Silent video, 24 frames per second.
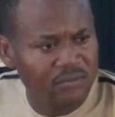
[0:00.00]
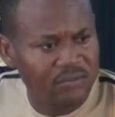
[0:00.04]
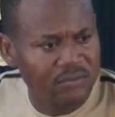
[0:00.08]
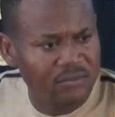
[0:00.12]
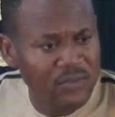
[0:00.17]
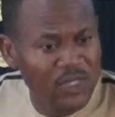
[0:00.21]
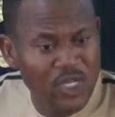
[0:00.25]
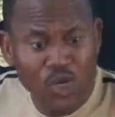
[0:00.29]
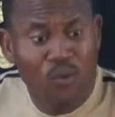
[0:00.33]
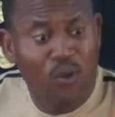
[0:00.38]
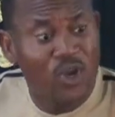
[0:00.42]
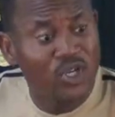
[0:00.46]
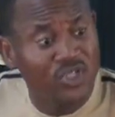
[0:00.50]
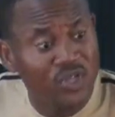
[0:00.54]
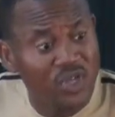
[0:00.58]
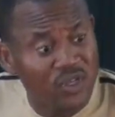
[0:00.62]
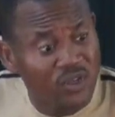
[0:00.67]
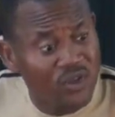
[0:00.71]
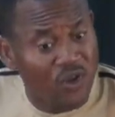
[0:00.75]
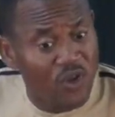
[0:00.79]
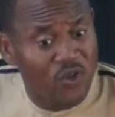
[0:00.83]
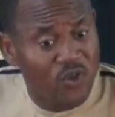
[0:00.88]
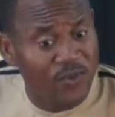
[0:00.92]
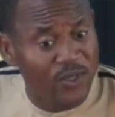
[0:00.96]
You know what
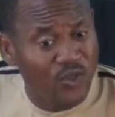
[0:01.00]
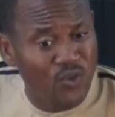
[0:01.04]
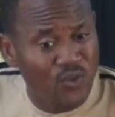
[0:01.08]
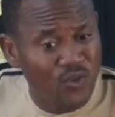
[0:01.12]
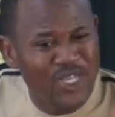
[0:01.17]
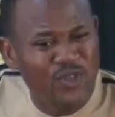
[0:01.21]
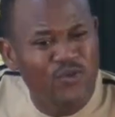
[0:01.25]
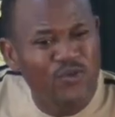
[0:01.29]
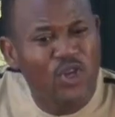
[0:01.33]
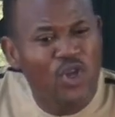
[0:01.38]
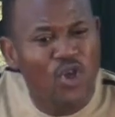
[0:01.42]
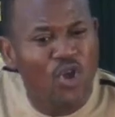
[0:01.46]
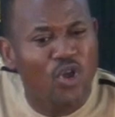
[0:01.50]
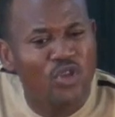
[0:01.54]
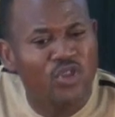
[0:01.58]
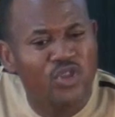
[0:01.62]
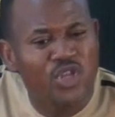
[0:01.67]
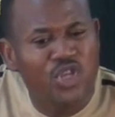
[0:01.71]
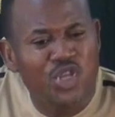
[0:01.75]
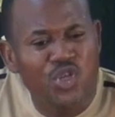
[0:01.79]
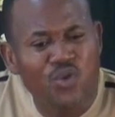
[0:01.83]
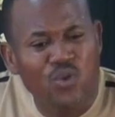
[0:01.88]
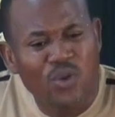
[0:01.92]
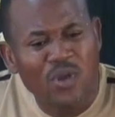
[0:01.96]
shortcuts will do? It will
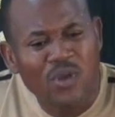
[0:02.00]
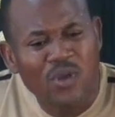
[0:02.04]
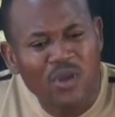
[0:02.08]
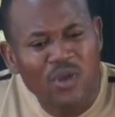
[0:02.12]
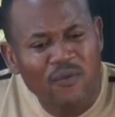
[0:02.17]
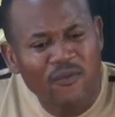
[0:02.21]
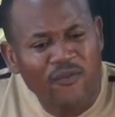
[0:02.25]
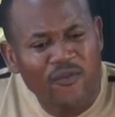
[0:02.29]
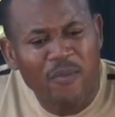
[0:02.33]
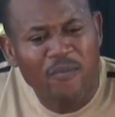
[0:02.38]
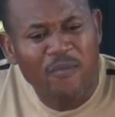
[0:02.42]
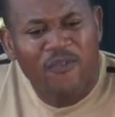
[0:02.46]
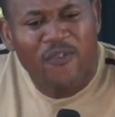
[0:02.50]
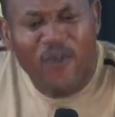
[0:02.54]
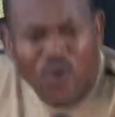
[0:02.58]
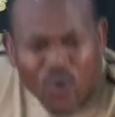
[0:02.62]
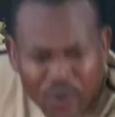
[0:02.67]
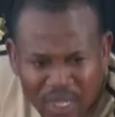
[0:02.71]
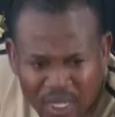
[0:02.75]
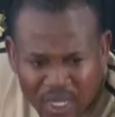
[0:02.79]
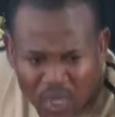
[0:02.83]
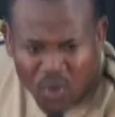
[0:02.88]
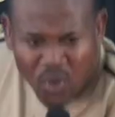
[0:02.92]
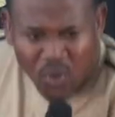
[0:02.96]
cut you from
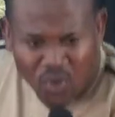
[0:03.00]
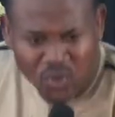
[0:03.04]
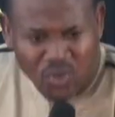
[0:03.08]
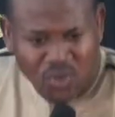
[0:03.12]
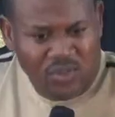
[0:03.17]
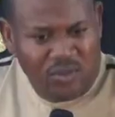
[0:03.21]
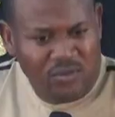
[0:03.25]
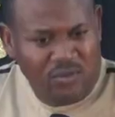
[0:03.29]
following God.